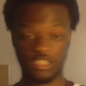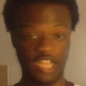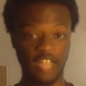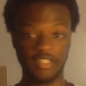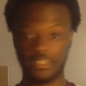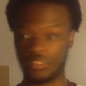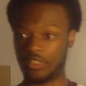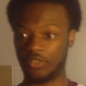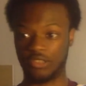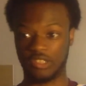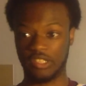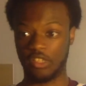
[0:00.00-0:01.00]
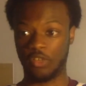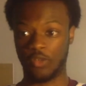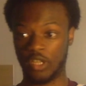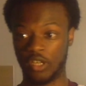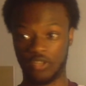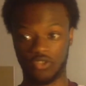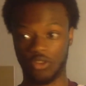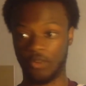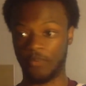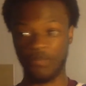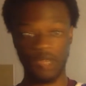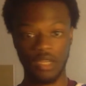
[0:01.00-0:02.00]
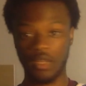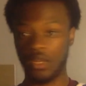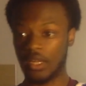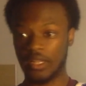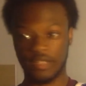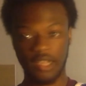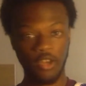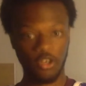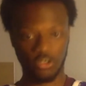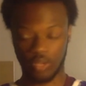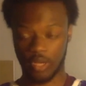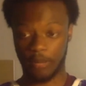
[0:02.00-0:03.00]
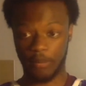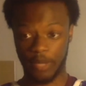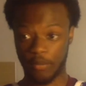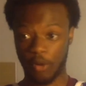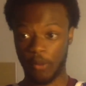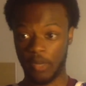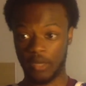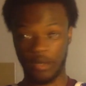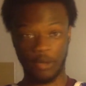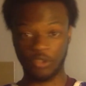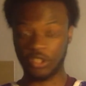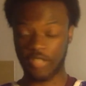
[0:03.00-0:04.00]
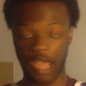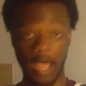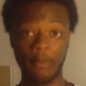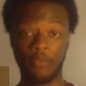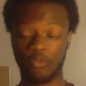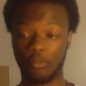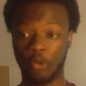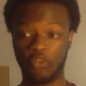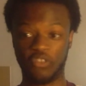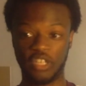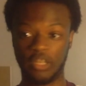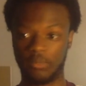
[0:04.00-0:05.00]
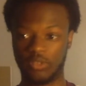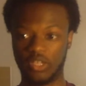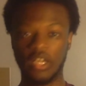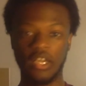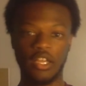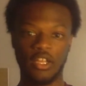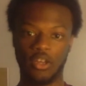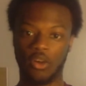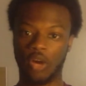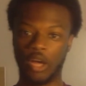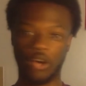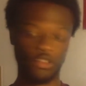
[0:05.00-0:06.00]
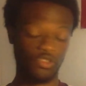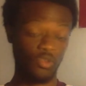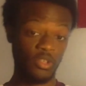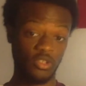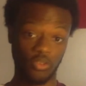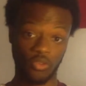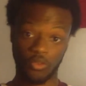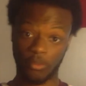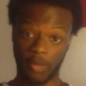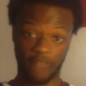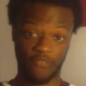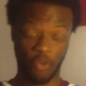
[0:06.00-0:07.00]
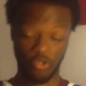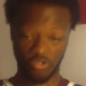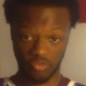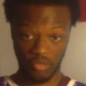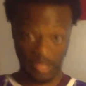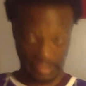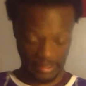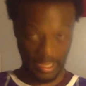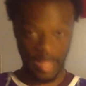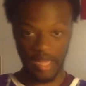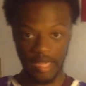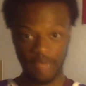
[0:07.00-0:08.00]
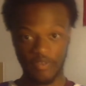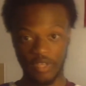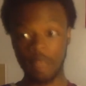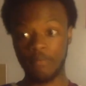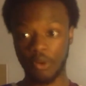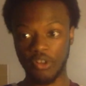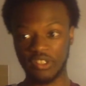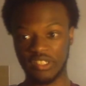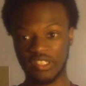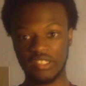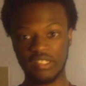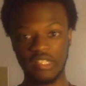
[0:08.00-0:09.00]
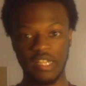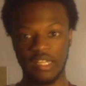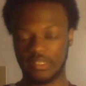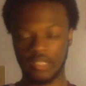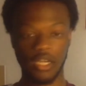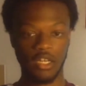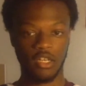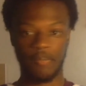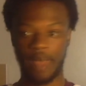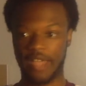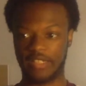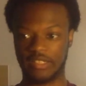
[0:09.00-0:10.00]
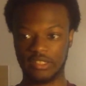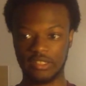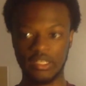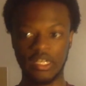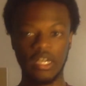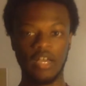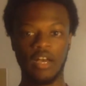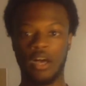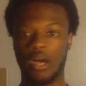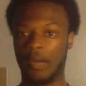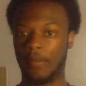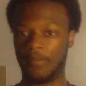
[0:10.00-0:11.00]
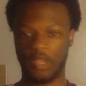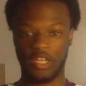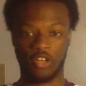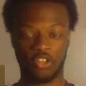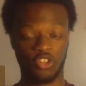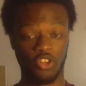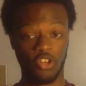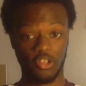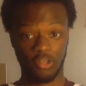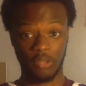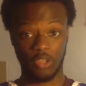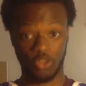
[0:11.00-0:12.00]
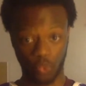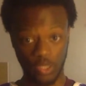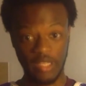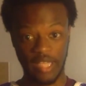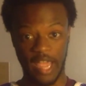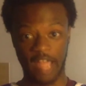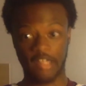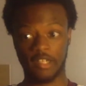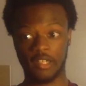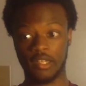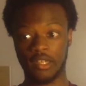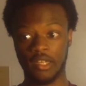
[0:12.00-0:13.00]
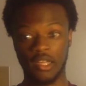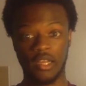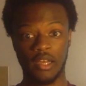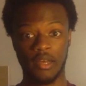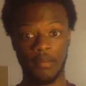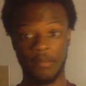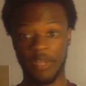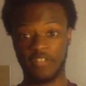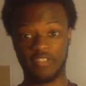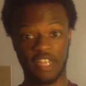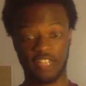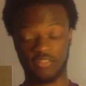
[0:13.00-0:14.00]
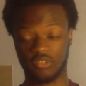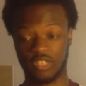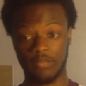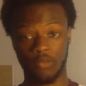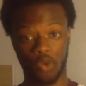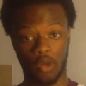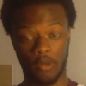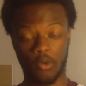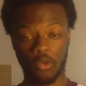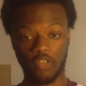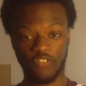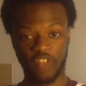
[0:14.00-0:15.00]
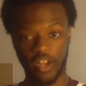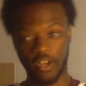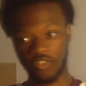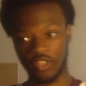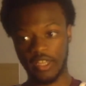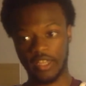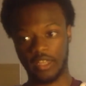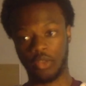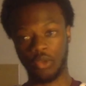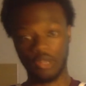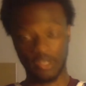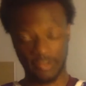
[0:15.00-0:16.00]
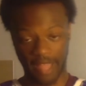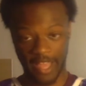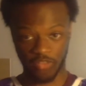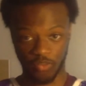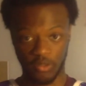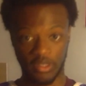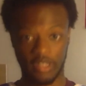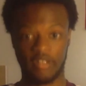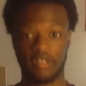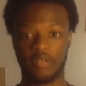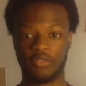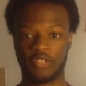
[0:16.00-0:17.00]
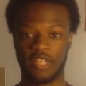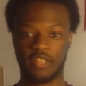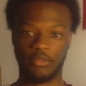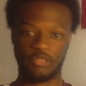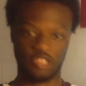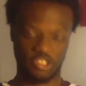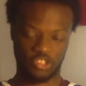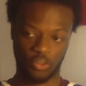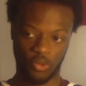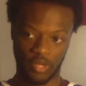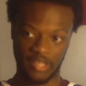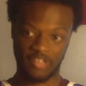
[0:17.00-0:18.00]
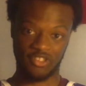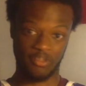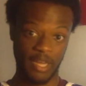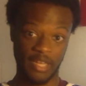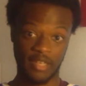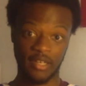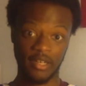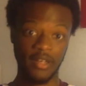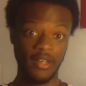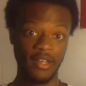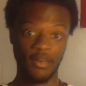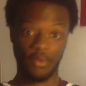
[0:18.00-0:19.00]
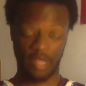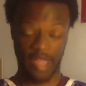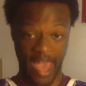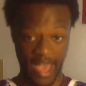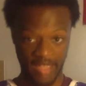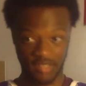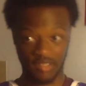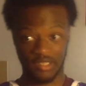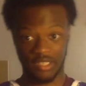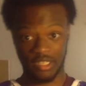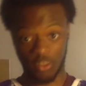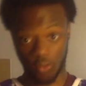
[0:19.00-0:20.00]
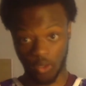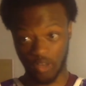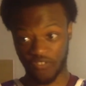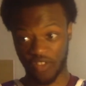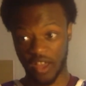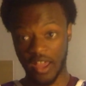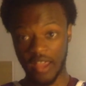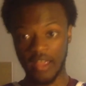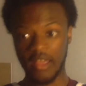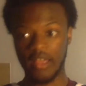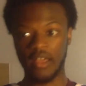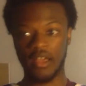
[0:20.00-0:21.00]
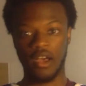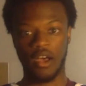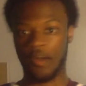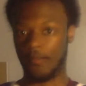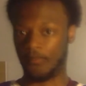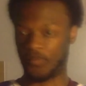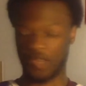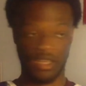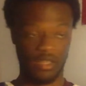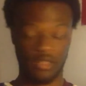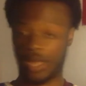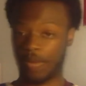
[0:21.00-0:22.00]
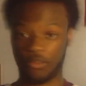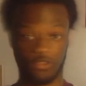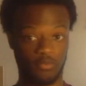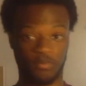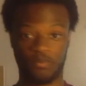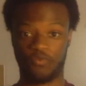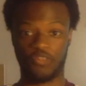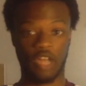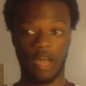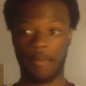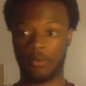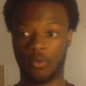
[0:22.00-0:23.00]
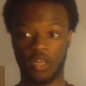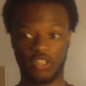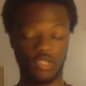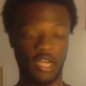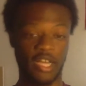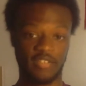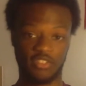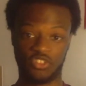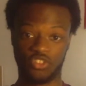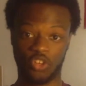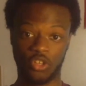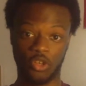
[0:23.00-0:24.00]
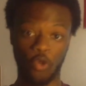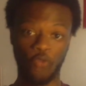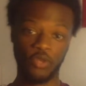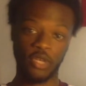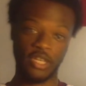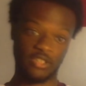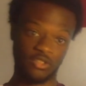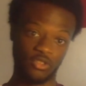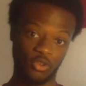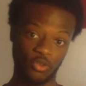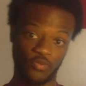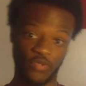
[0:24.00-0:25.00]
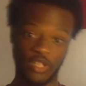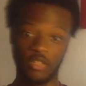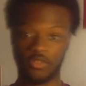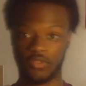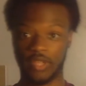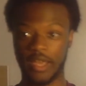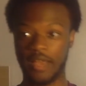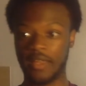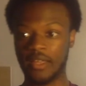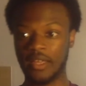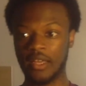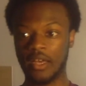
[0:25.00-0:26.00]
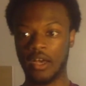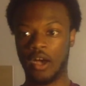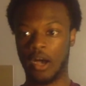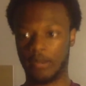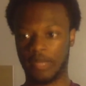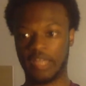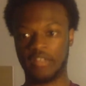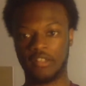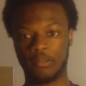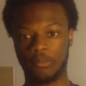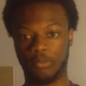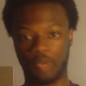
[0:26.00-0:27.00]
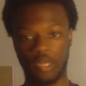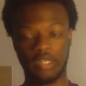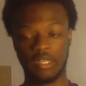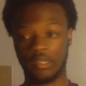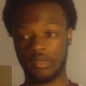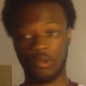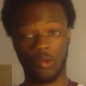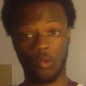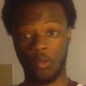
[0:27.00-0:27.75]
talent there was needed over there. So they also had a big moment. I was just happy for both teams. You know, I also went to my first live in-person soccer matches, and it turned out to be three Canada men's national team qualifiers, including the last one that was at, there was historic against Jamaica, where they actually did qualify, and that was phenomenal to watch. You guys saw the, hopefully you guys saw those videos for that. They ended up breaking